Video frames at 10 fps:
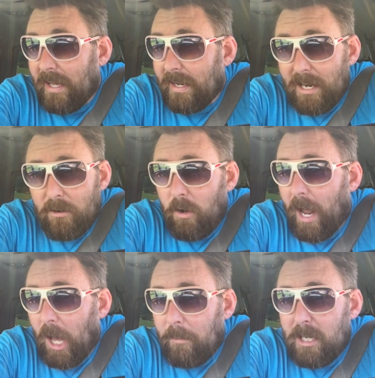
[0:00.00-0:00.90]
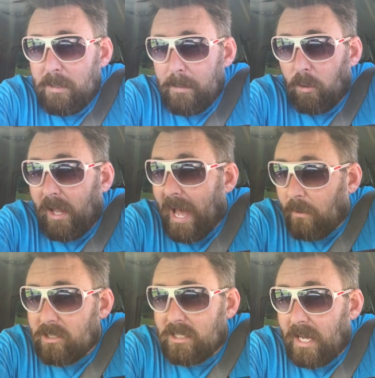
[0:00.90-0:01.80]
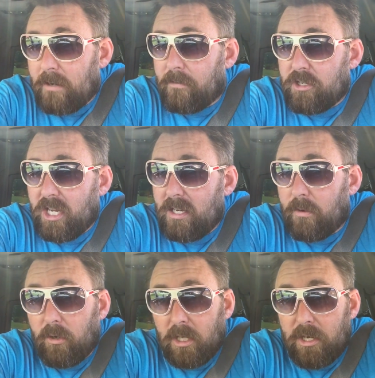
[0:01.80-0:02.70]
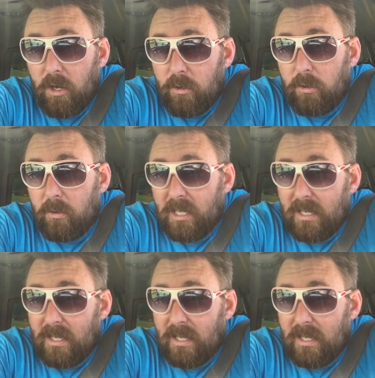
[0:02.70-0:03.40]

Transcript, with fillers: and I don't know how many people outside of Virginia really know who he